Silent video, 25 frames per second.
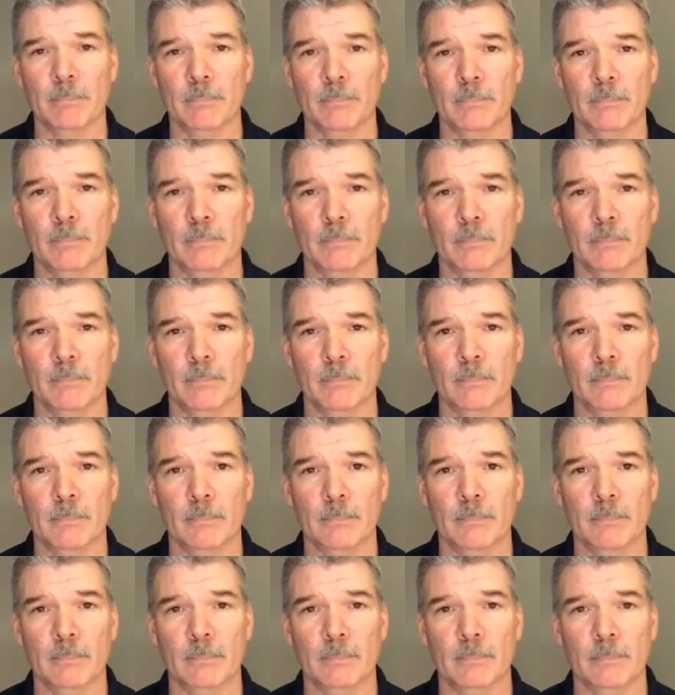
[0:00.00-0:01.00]

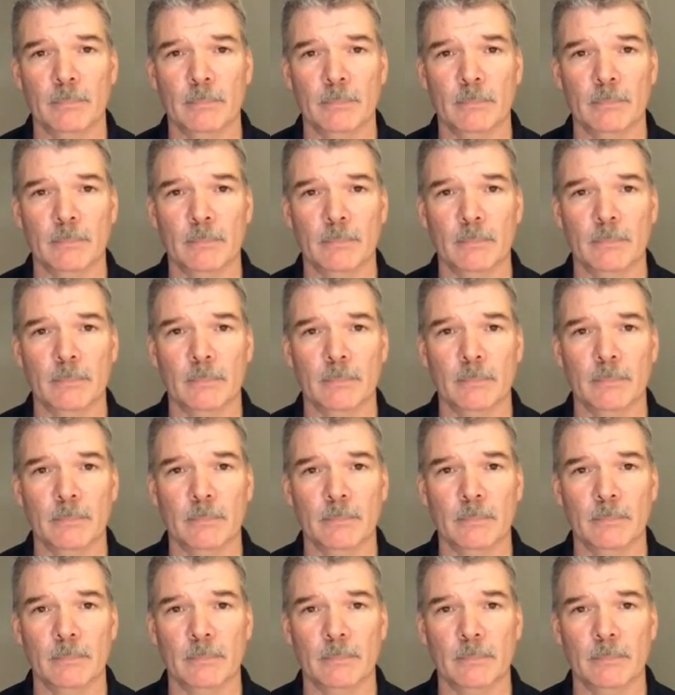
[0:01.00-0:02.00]

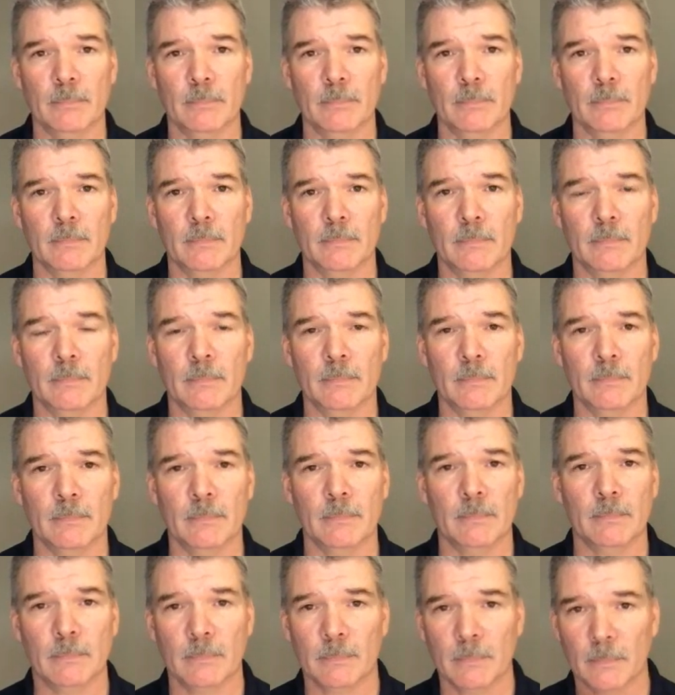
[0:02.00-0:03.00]

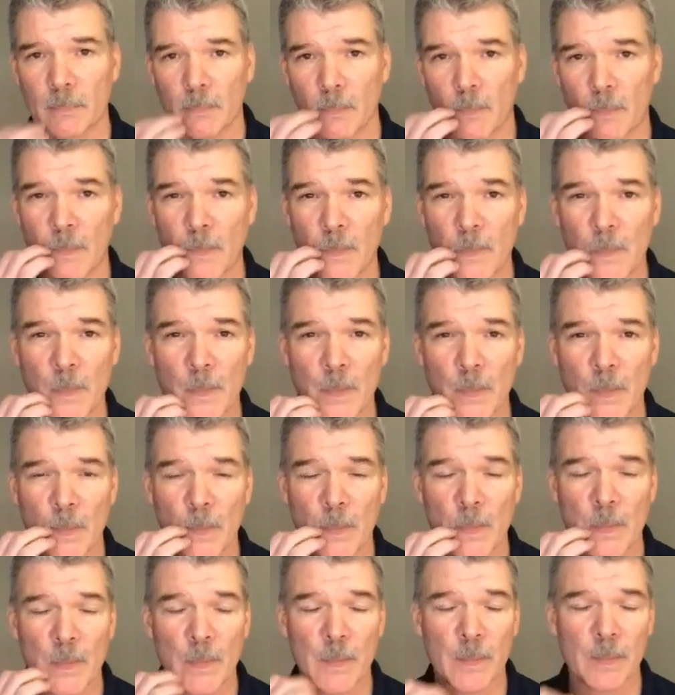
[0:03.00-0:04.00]

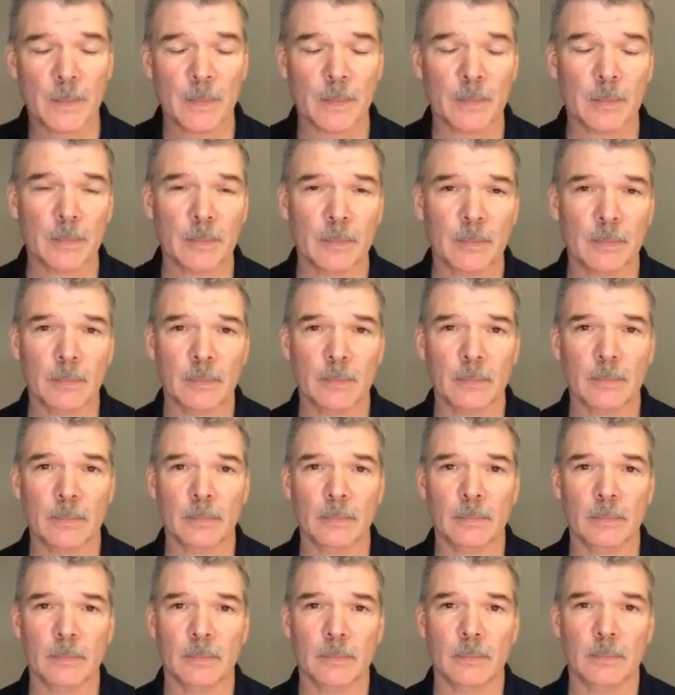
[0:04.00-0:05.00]

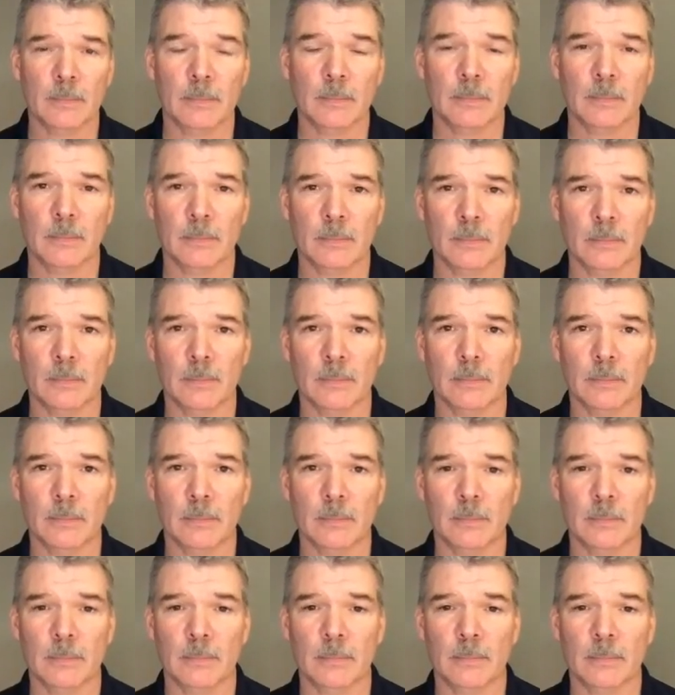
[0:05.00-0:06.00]

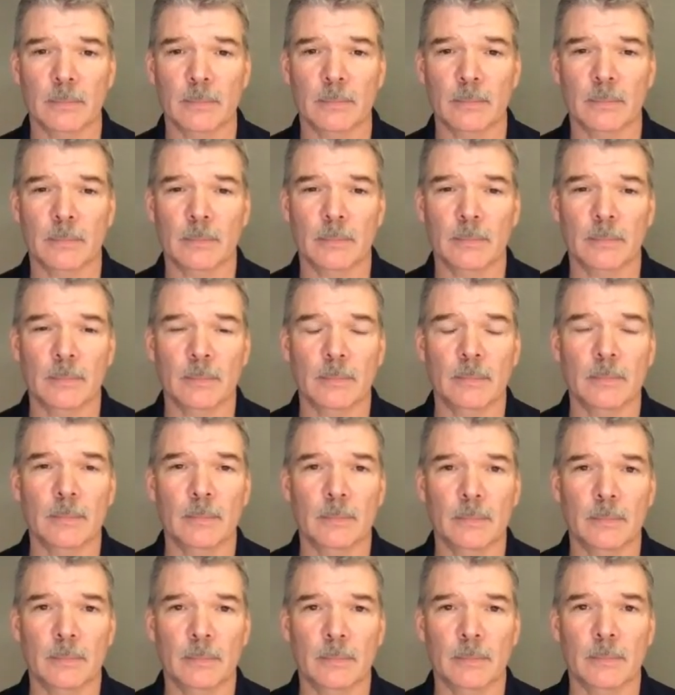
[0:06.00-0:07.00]

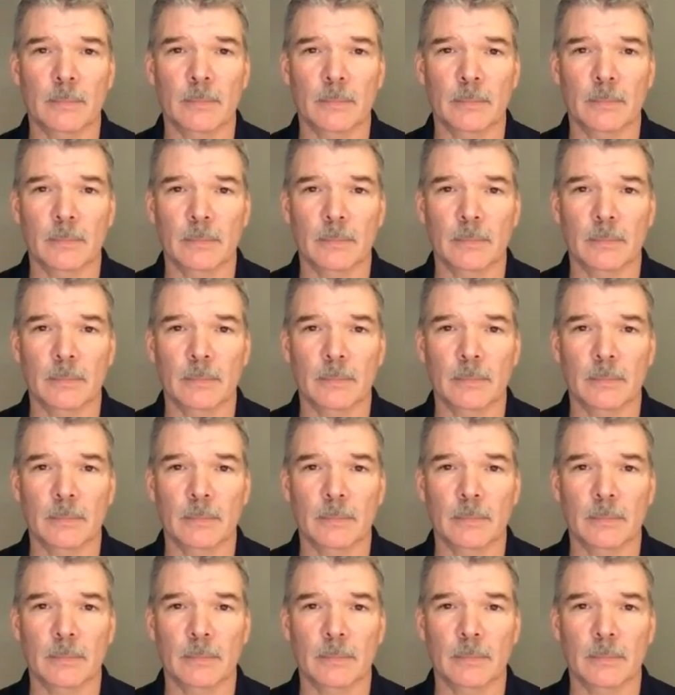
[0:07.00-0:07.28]
[no speech]